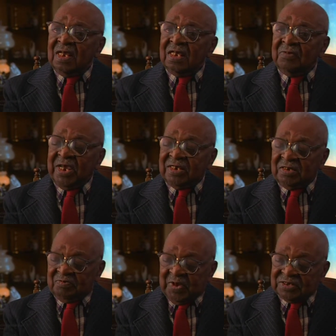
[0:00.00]
It made
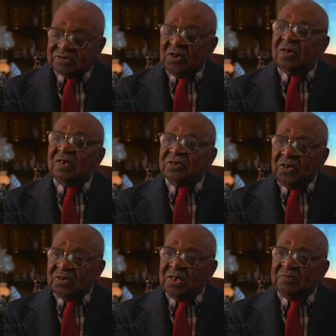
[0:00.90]
a stronger
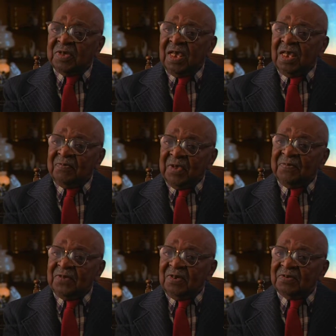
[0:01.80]
union
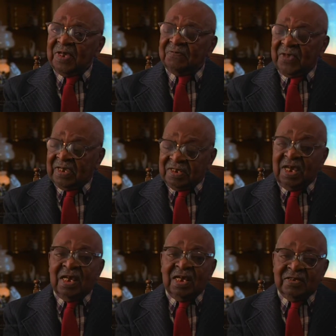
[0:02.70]
people. They figured
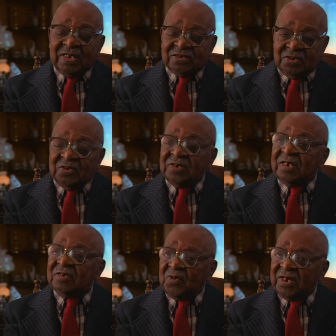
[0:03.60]
that the union
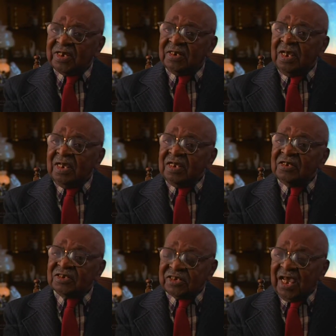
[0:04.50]
is working.
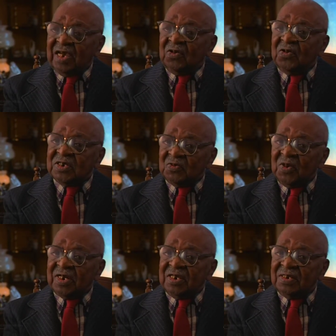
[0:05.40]
The CIO is
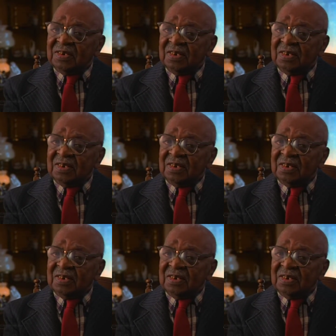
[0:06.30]
working.